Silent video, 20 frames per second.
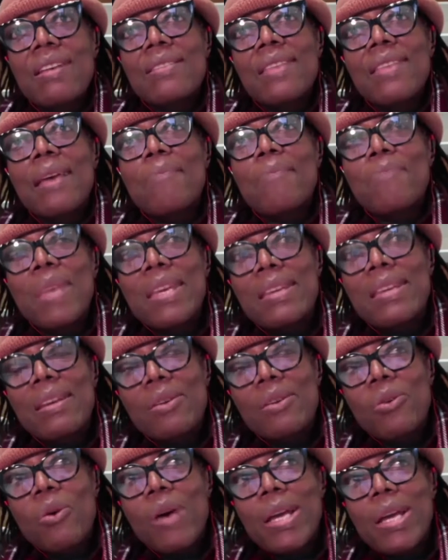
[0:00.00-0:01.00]
that make
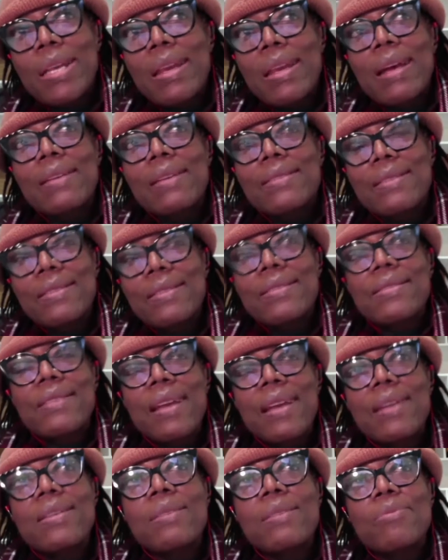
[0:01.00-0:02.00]
it quite
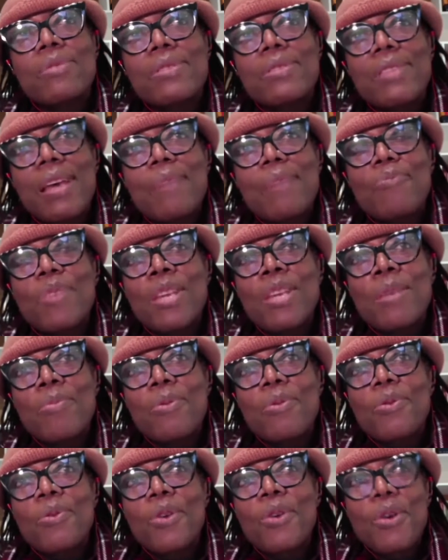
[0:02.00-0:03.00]
understandable that
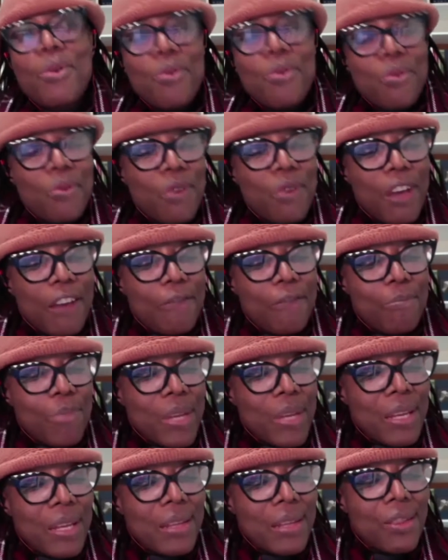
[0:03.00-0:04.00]
people who have
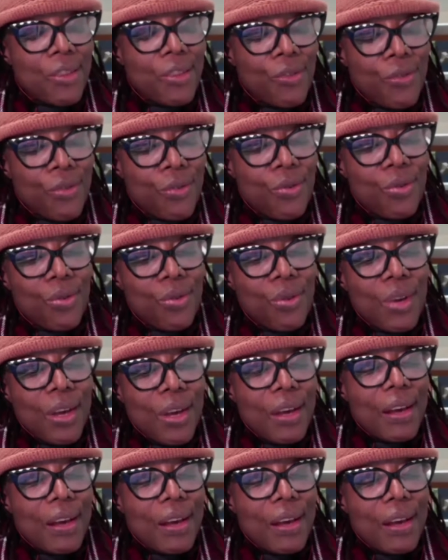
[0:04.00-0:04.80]
been through